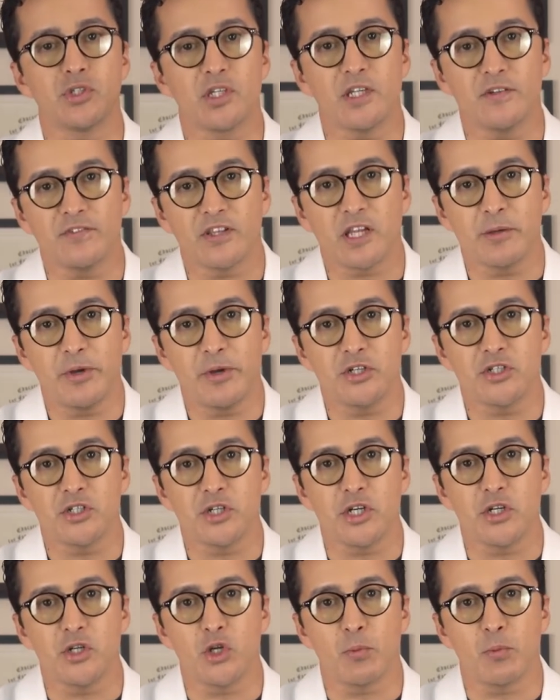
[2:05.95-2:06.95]
the
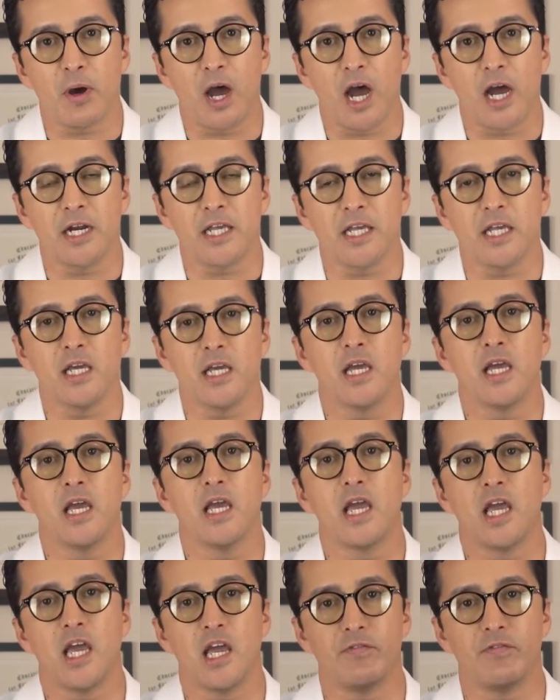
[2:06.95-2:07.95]
inflammation in your body
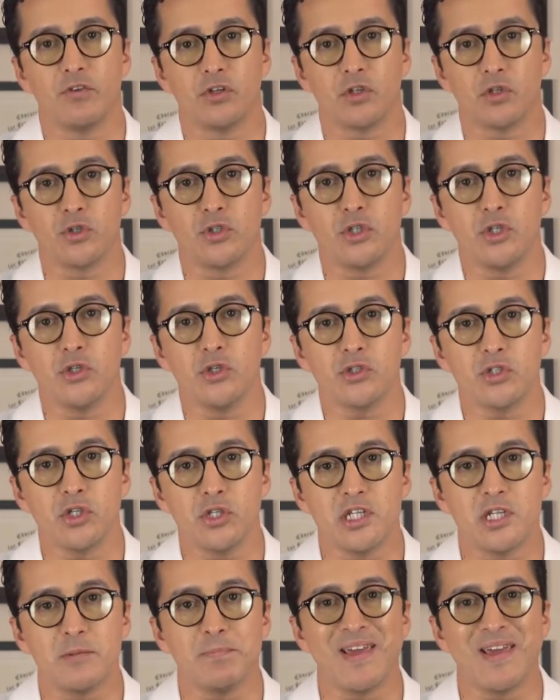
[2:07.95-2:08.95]
and will reduce the
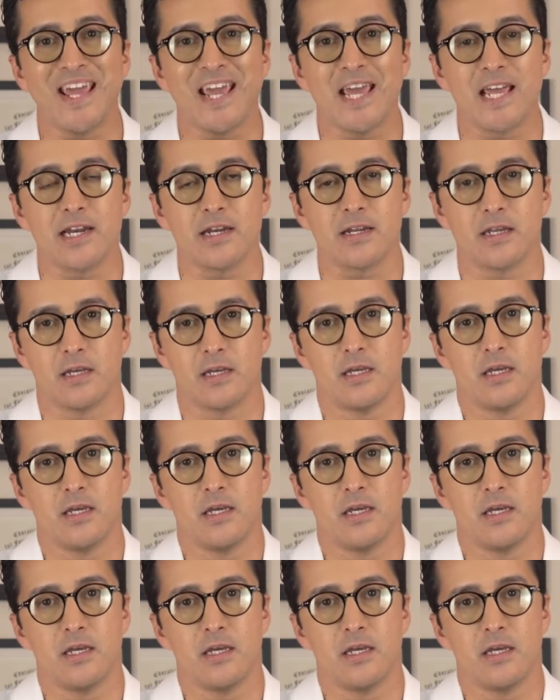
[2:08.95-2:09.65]
demand